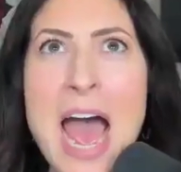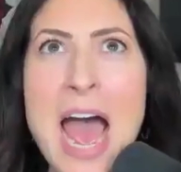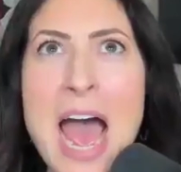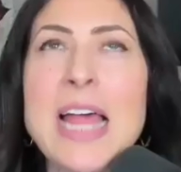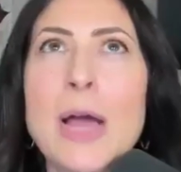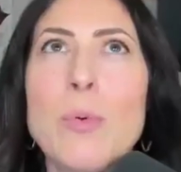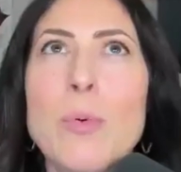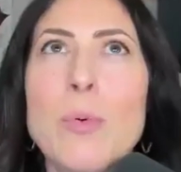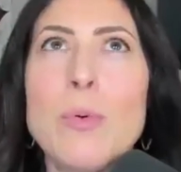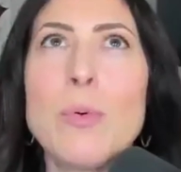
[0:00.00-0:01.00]
I feel
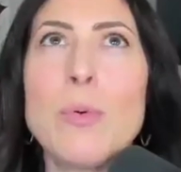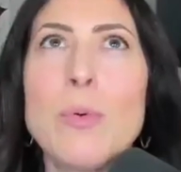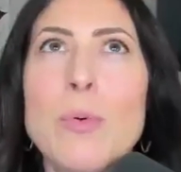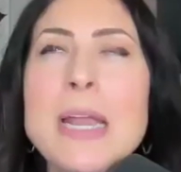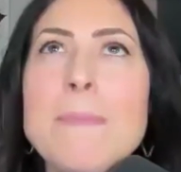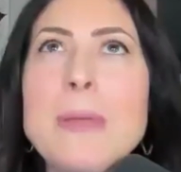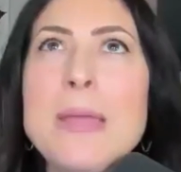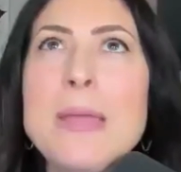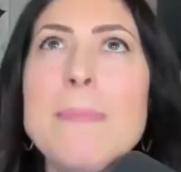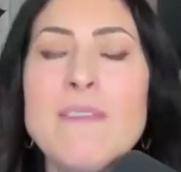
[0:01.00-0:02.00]
like so
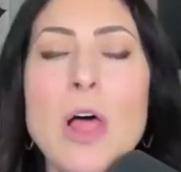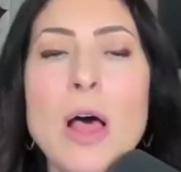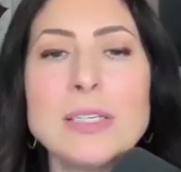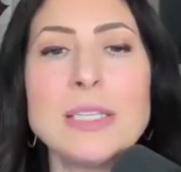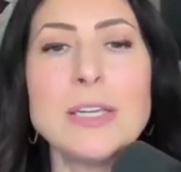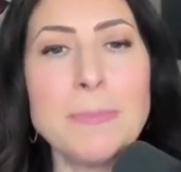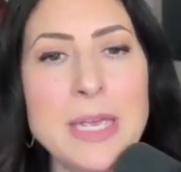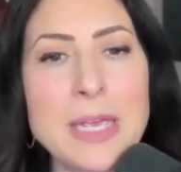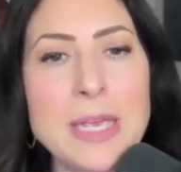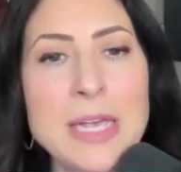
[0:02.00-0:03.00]
many people have
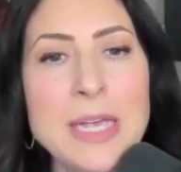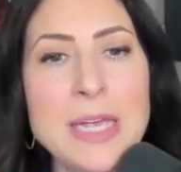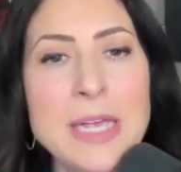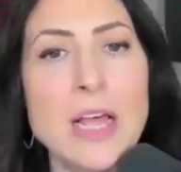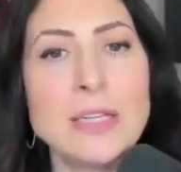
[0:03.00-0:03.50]
lost their peace